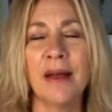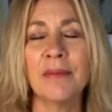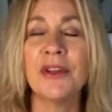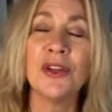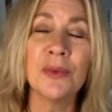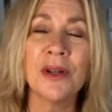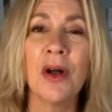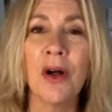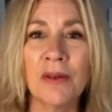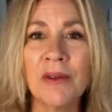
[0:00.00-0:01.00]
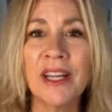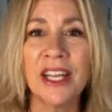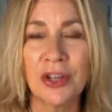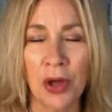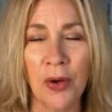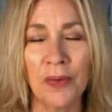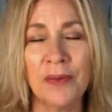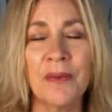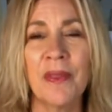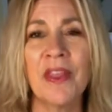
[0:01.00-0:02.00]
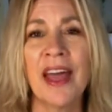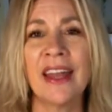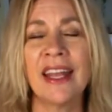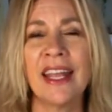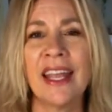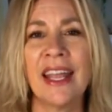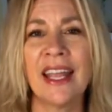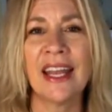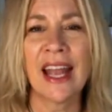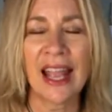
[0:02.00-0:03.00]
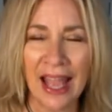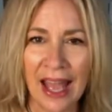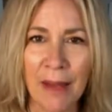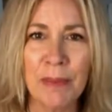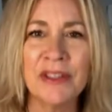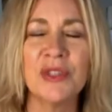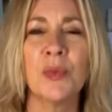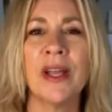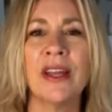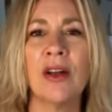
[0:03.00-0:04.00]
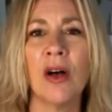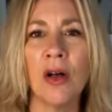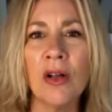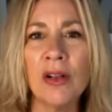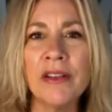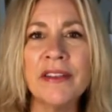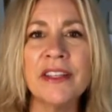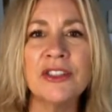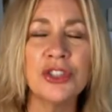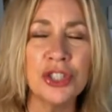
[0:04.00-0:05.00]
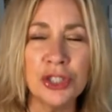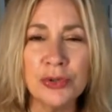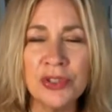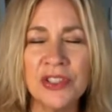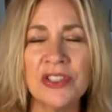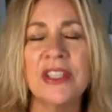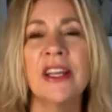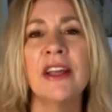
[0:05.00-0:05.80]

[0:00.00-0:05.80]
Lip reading: you would already know that it happens when all the juice